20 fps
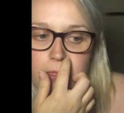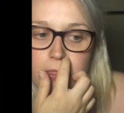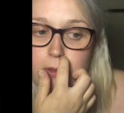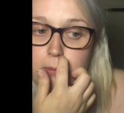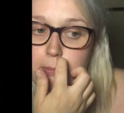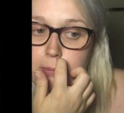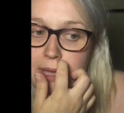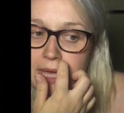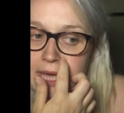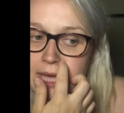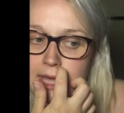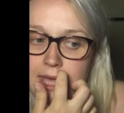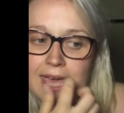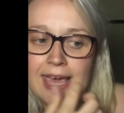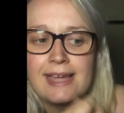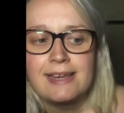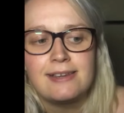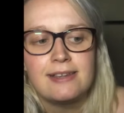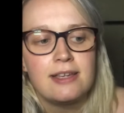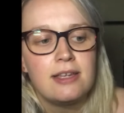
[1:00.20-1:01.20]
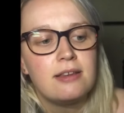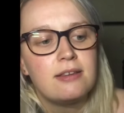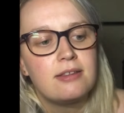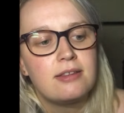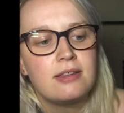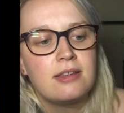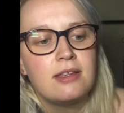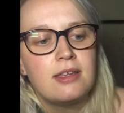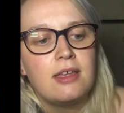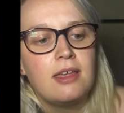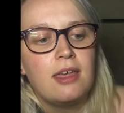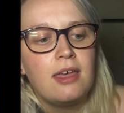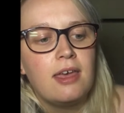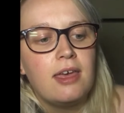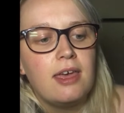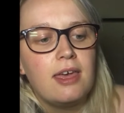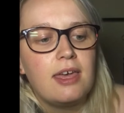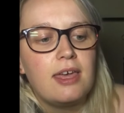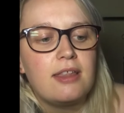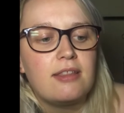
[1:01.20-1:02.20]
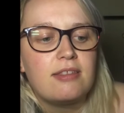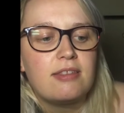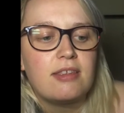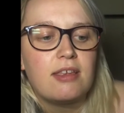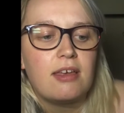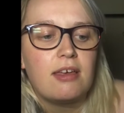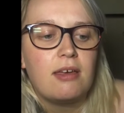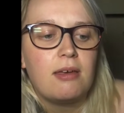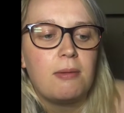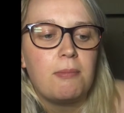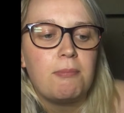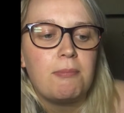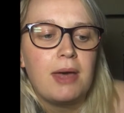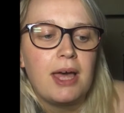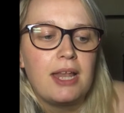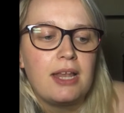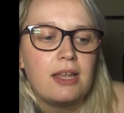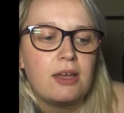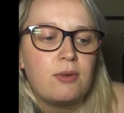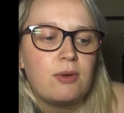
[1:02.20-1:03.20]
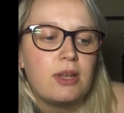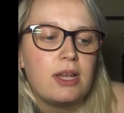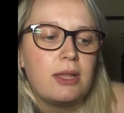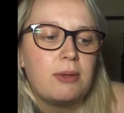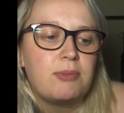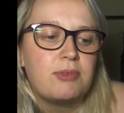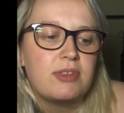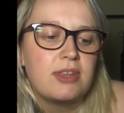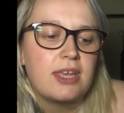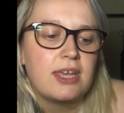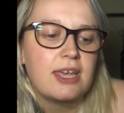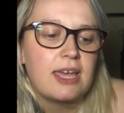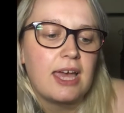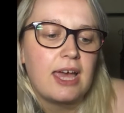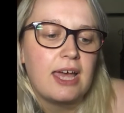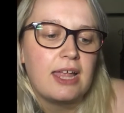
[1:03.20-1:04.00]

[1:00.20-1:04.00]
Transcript: the Pink Edit. It's a matte liquid lipstick